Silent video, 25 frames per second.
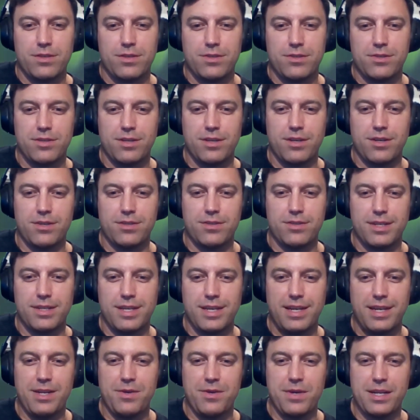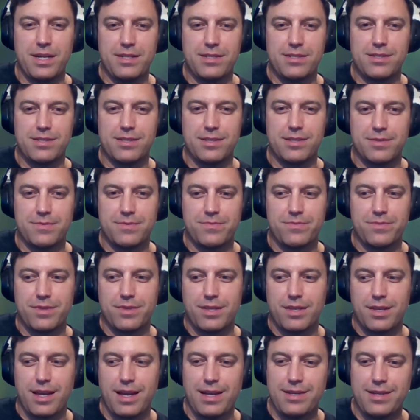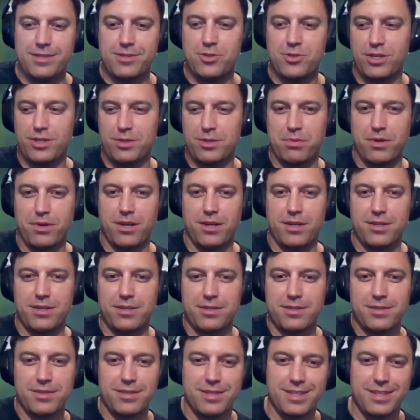So, anyways, how's the trailer park?